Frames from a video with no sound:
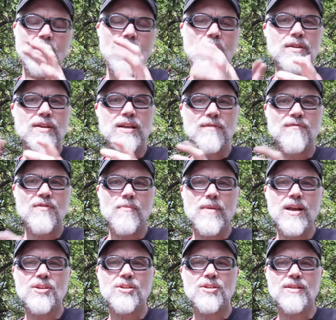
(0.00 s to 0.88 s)
all the
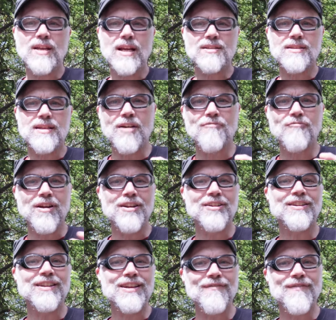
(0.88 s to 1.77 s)
information that's not
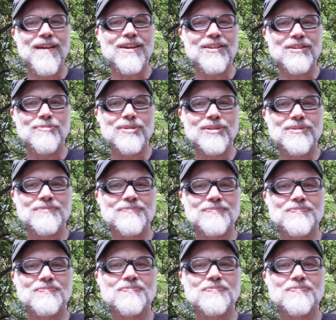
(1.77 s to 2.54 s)
readily available.